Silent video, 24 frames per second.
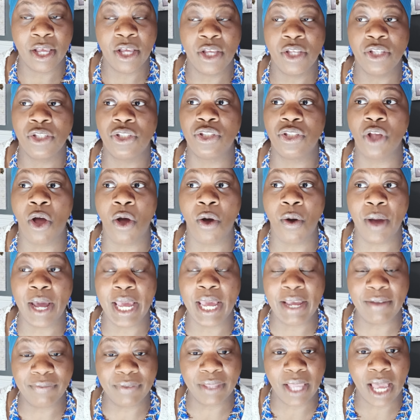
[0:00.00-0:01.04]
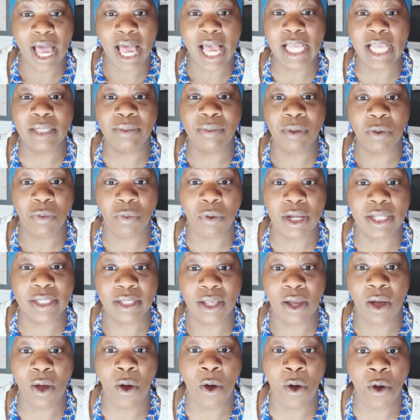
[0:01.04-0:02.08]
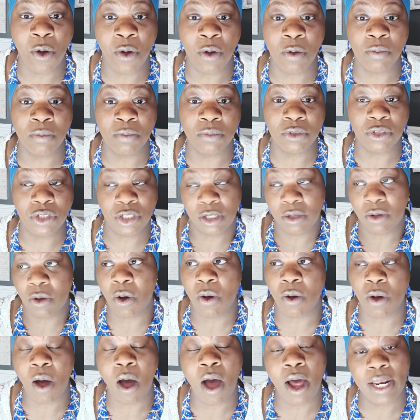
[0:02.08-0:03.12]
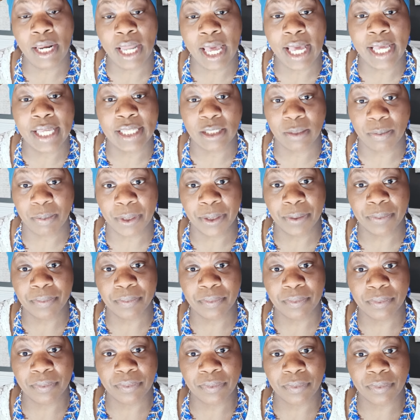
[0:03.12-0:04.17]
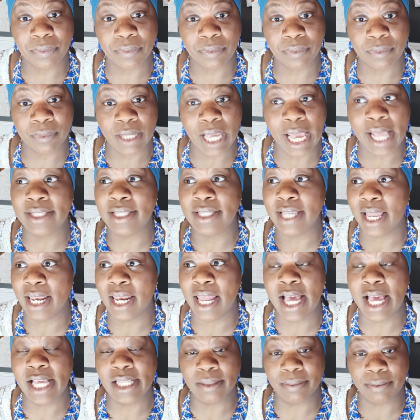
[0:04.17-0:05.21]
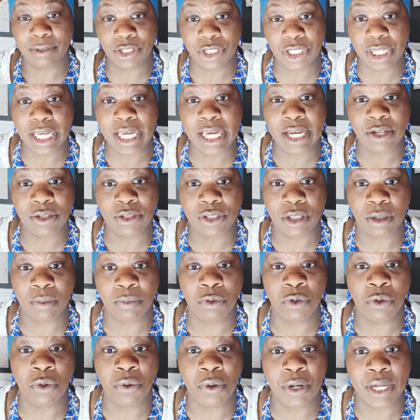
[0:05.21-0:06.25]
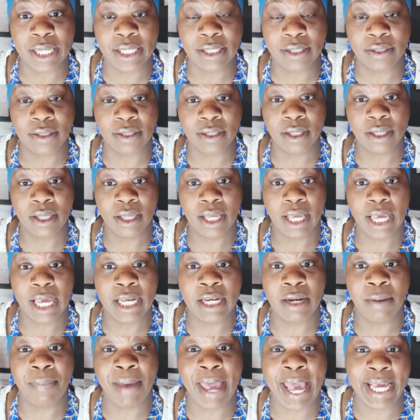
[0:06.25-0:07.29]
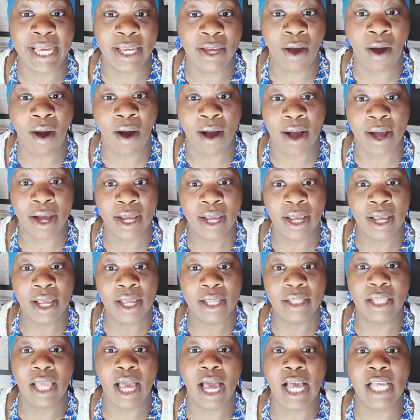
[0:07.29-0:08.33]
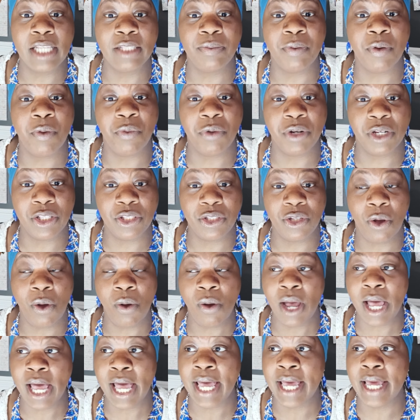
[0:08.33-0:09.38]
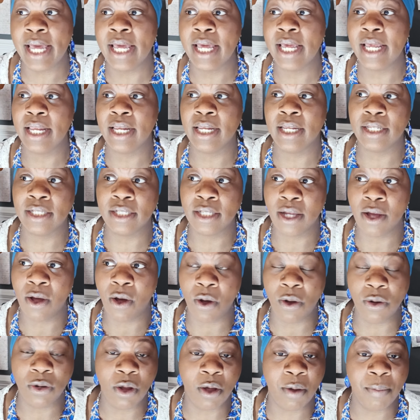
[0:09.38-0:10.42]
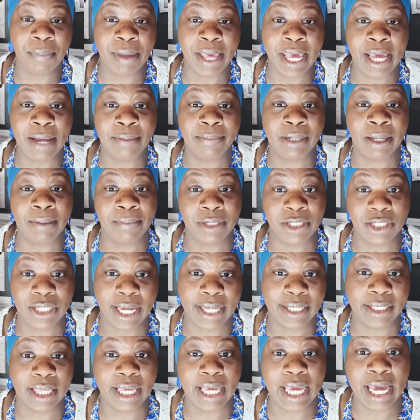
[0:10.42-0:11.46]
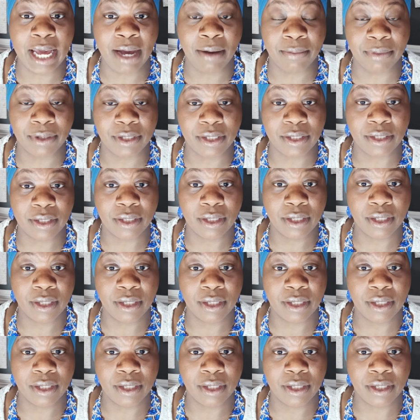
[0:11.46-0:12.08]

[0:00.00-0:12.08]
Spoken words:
So if the husband wasn't home, she gonna call her husband and tell her husband she hears some noise in the backyard. The husband would have told her, hold on, babe, let me check the cameras.